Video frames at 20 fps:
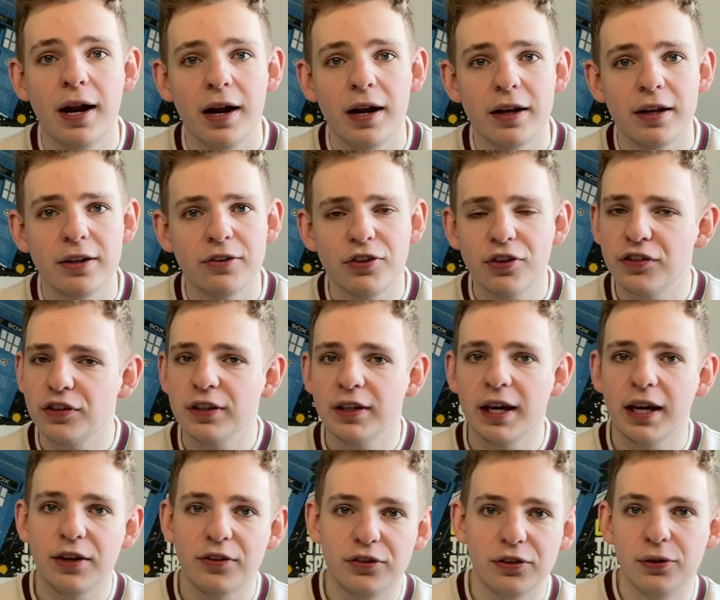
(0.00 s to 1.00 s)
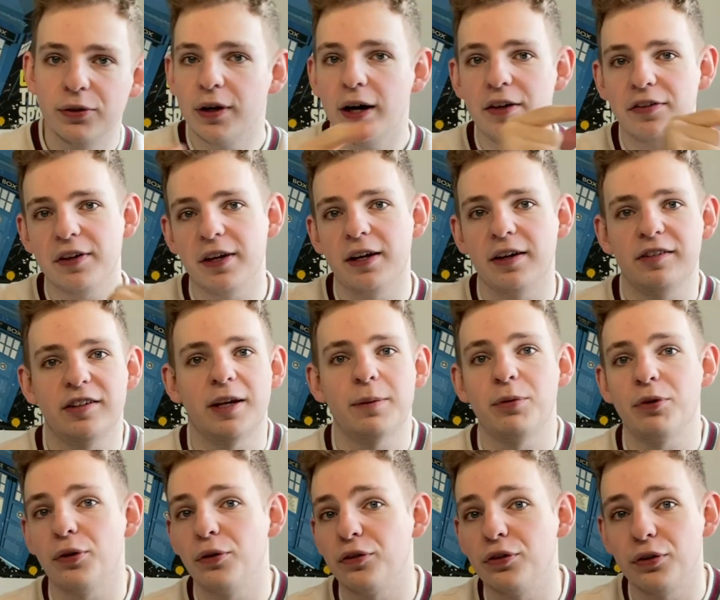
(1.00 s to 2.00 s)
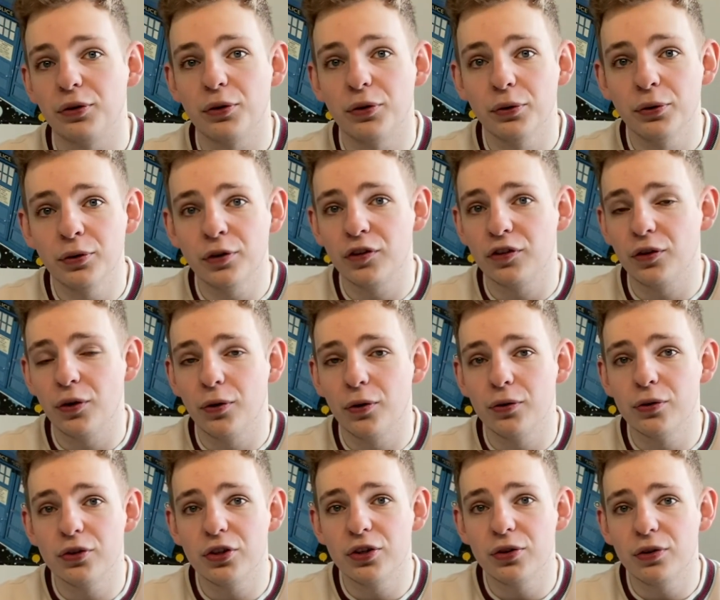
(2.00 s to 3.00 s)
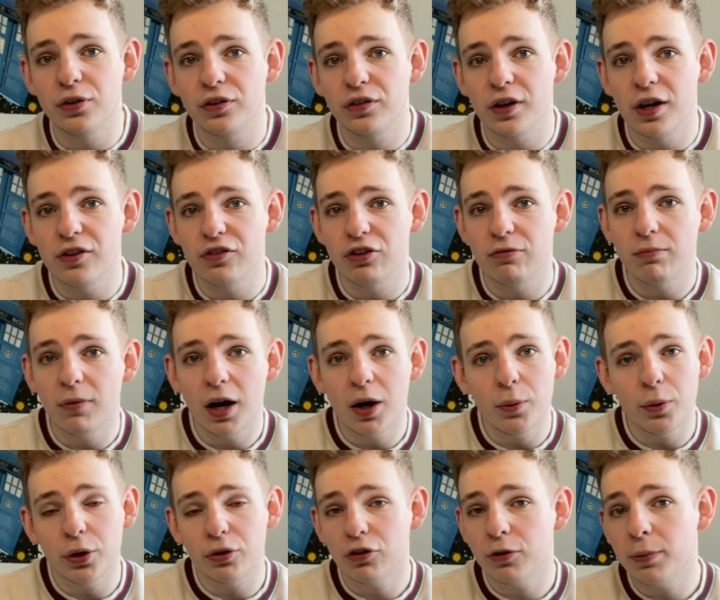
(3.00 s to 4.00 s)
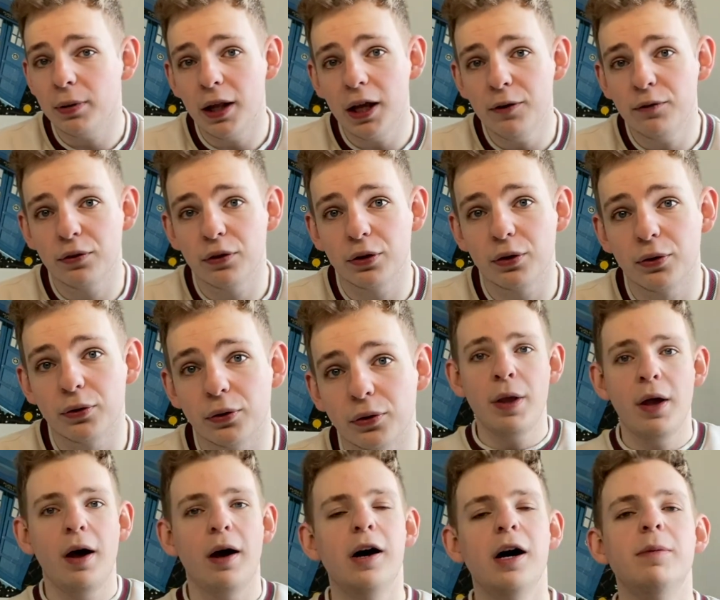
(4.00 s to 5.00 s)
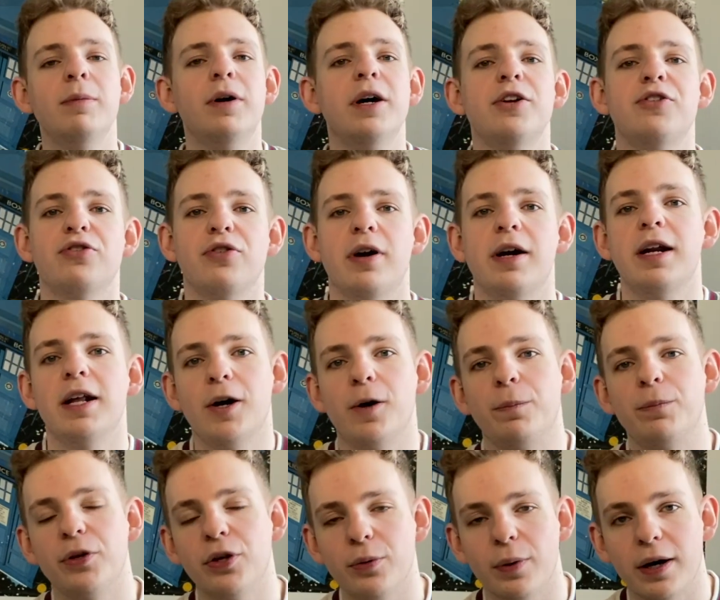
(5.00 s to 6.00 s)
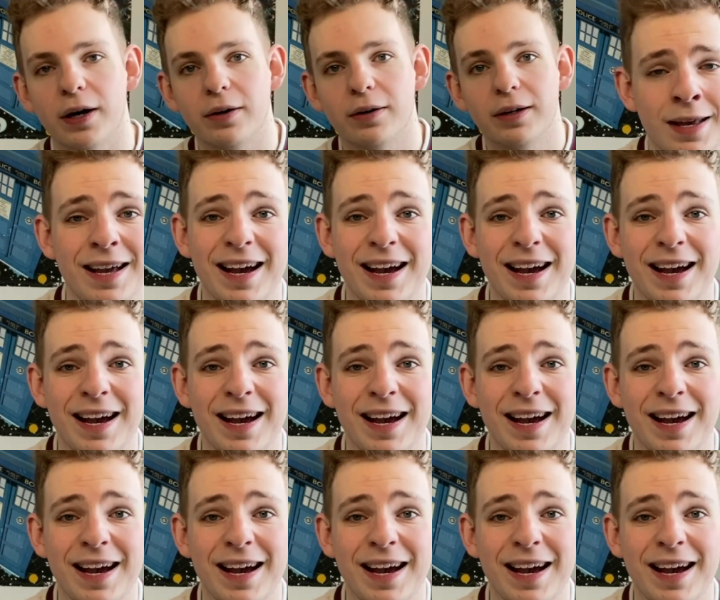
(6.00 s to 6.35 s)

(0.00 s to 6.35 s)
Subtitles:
just in case you guys get accepted onto the course, or you decide you might want to apply for the course. I might try and help you out.